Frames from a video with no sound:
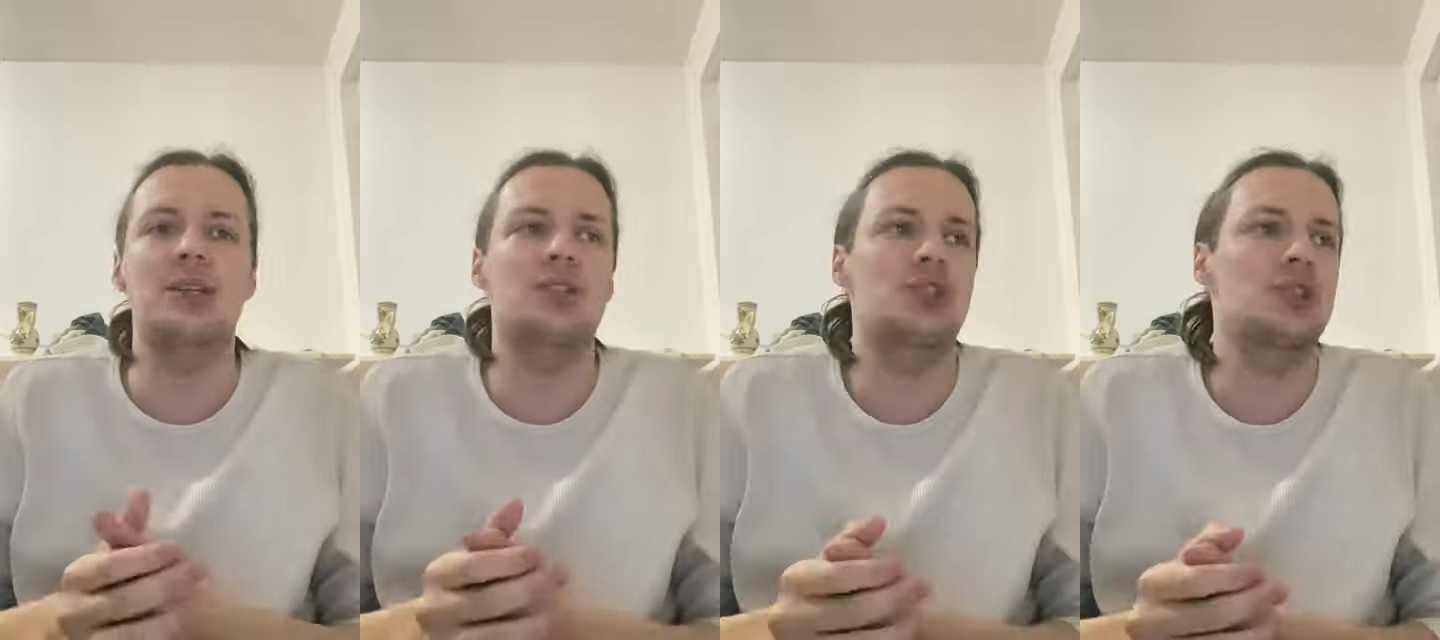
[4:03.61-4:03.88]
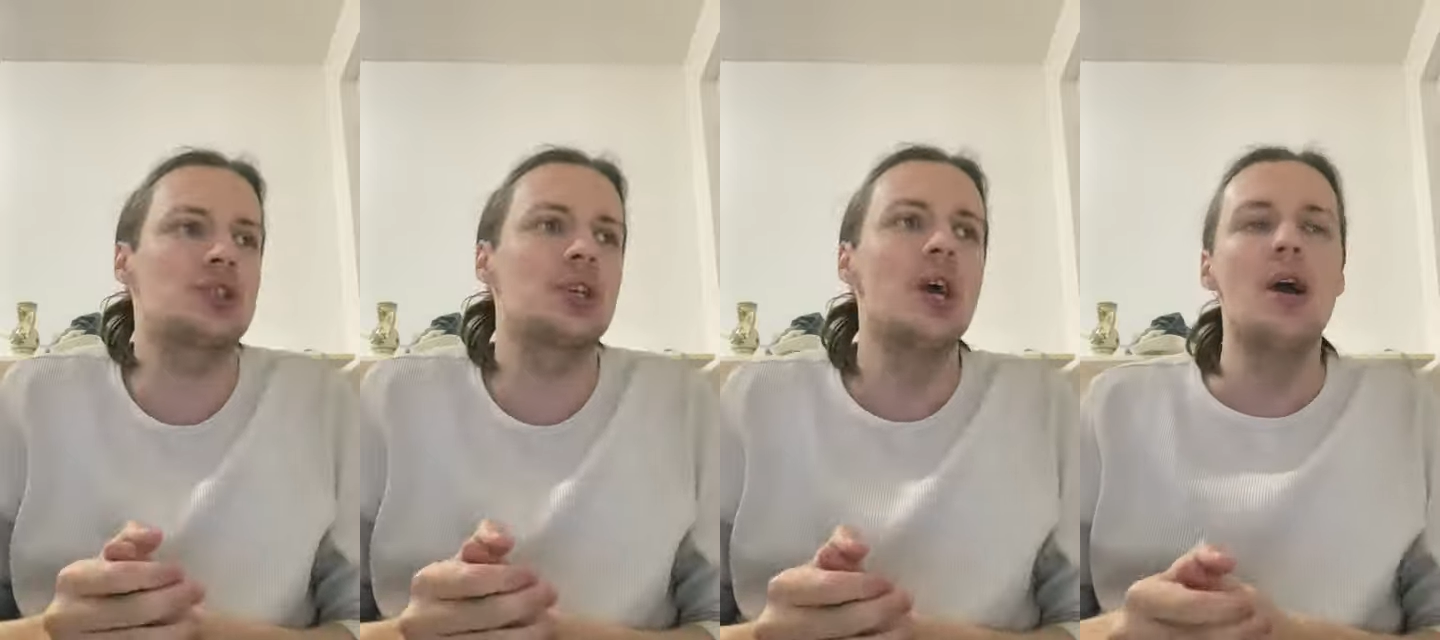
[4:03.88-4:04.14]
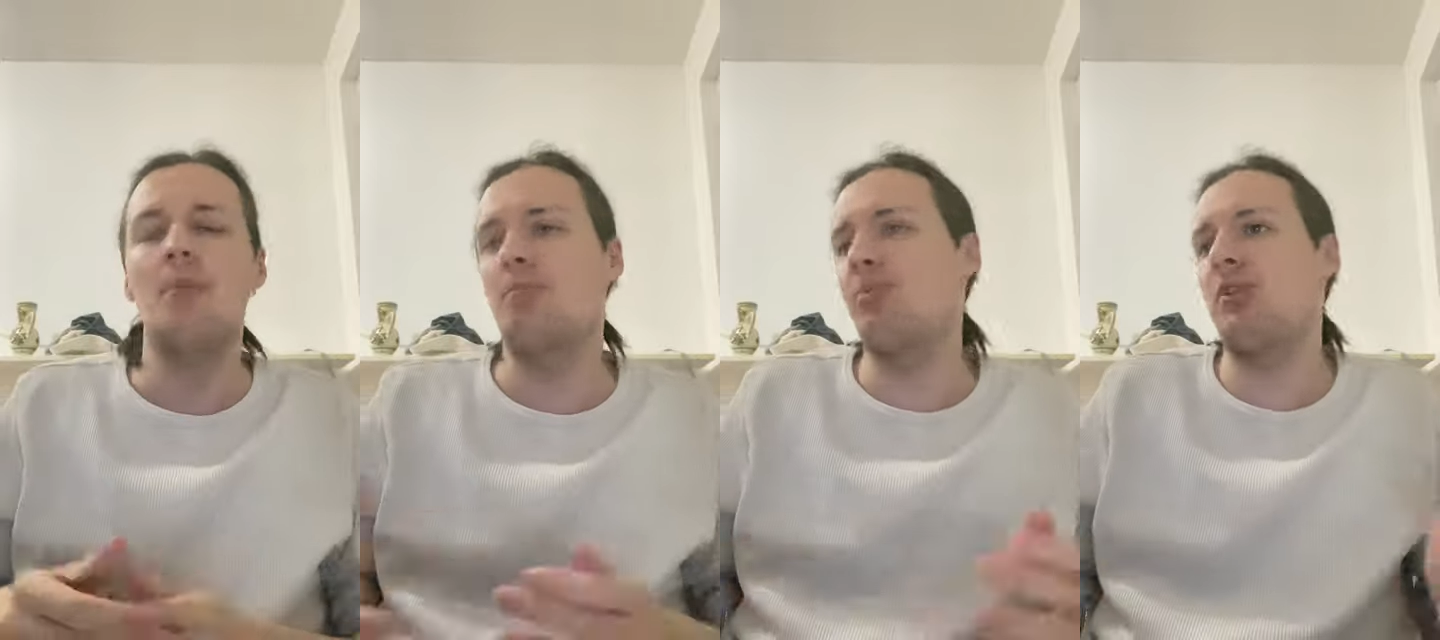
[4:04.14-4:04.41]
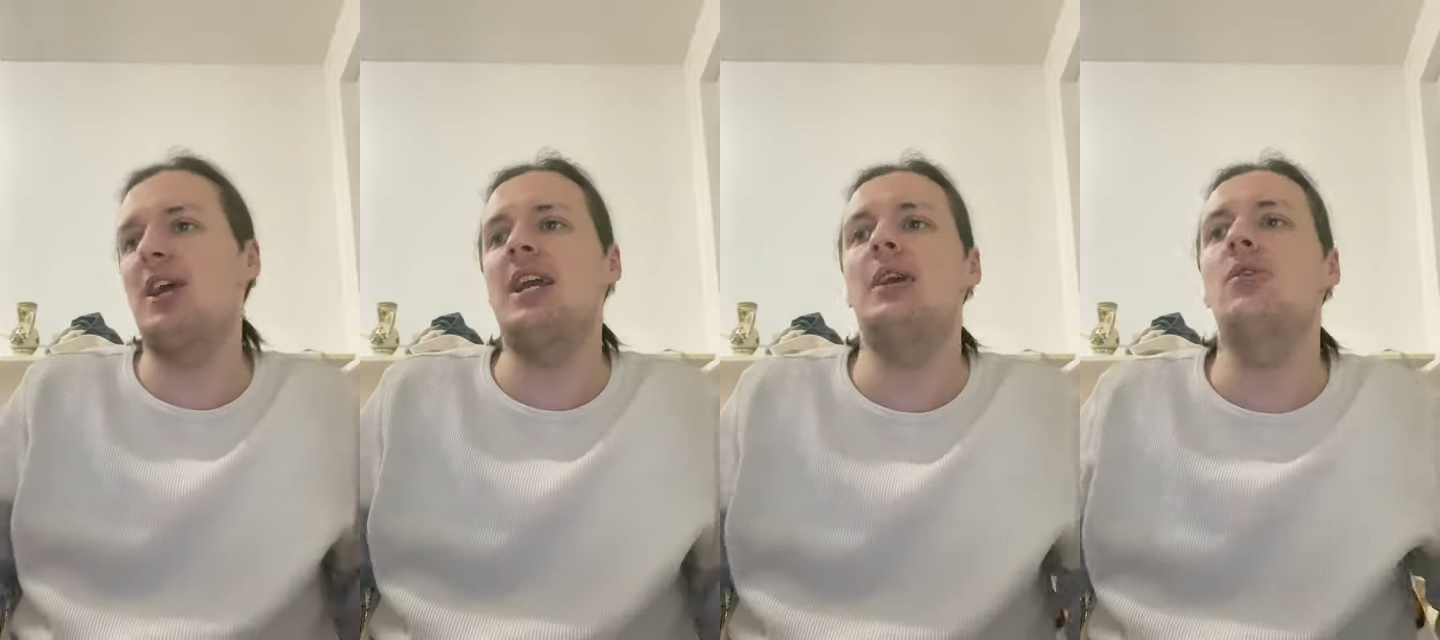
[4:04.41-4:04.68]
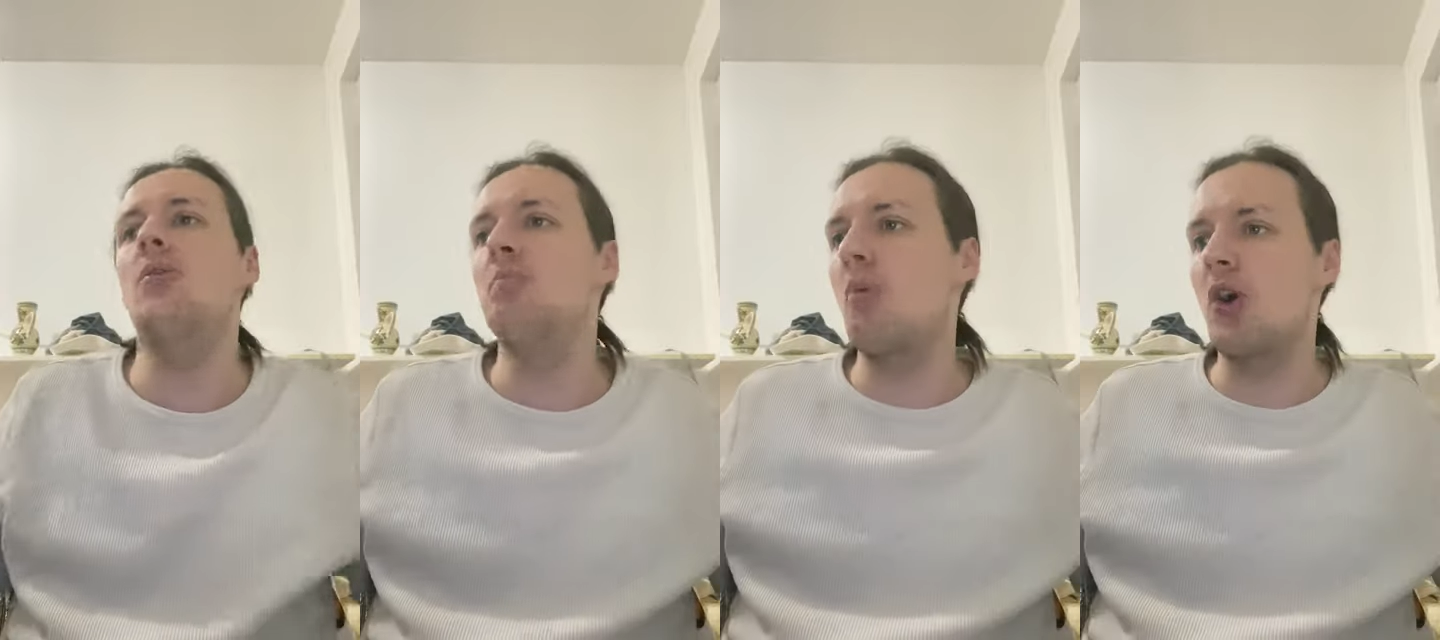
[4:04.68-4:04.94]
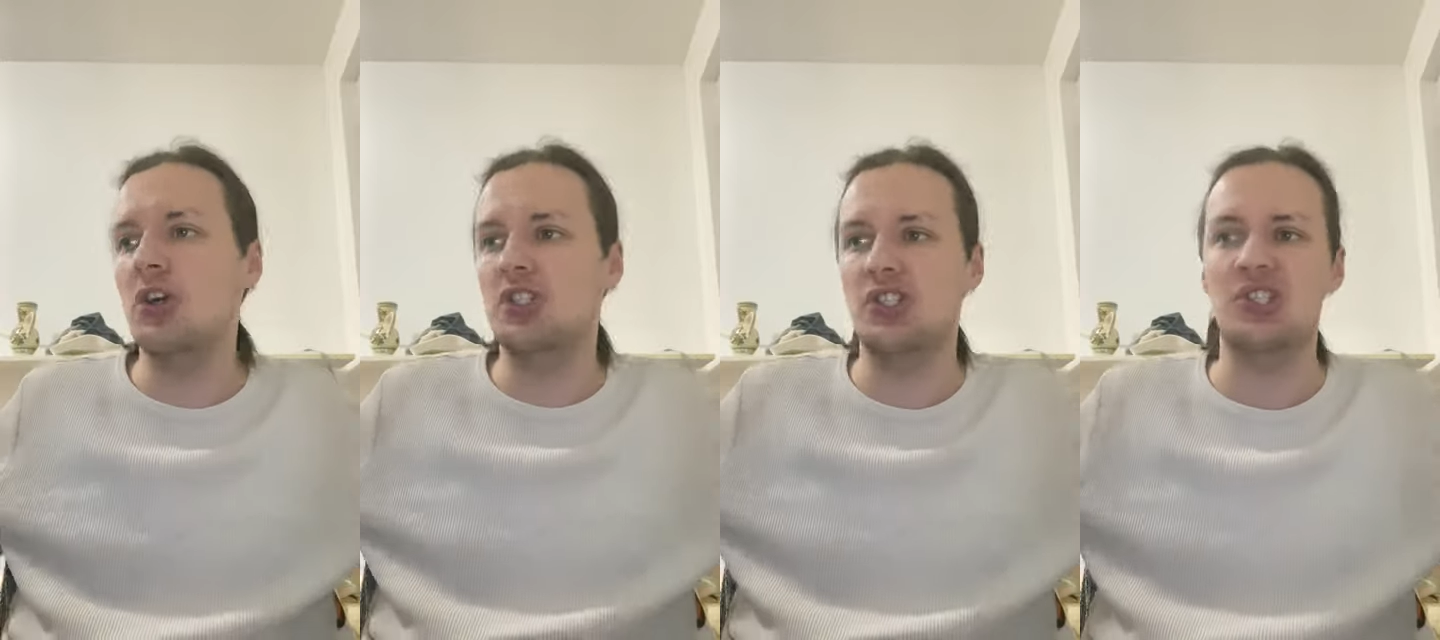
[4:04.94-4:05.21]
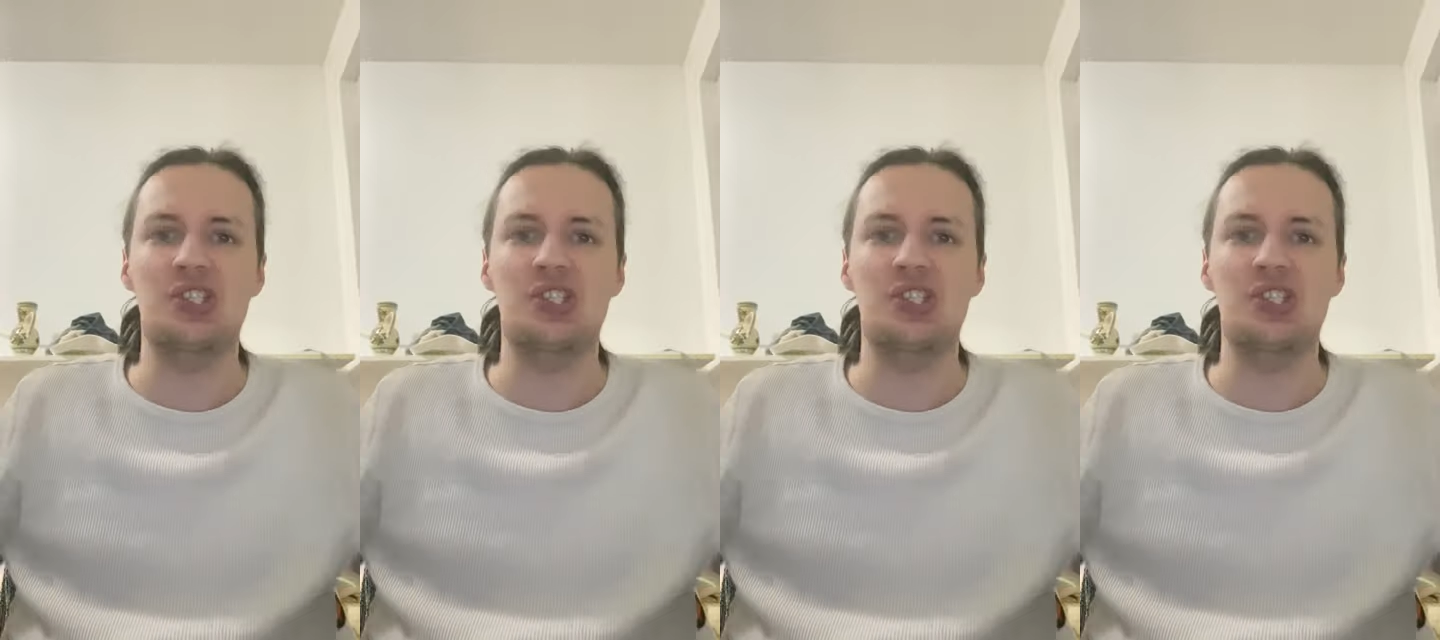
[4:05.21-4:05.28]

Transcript: is just playing on March the